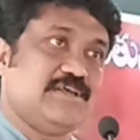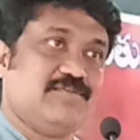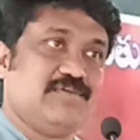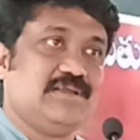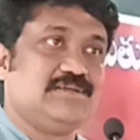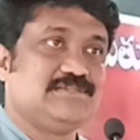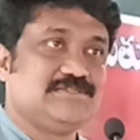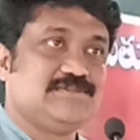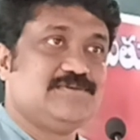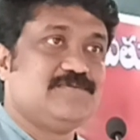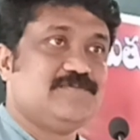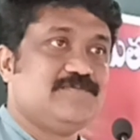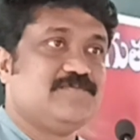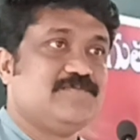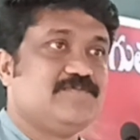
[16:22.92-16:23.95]
awaits.
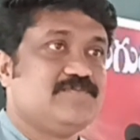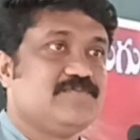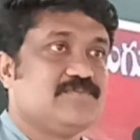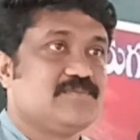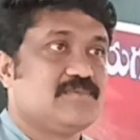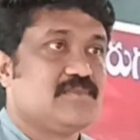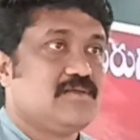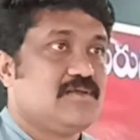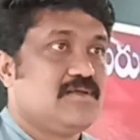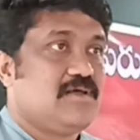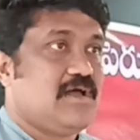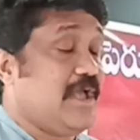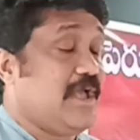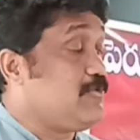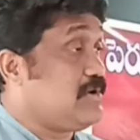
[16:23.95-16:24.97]

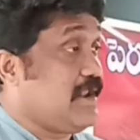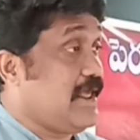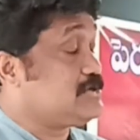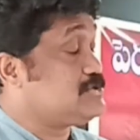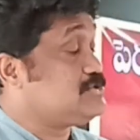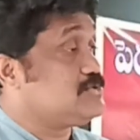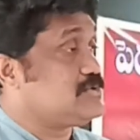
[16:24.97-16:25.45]
I would like to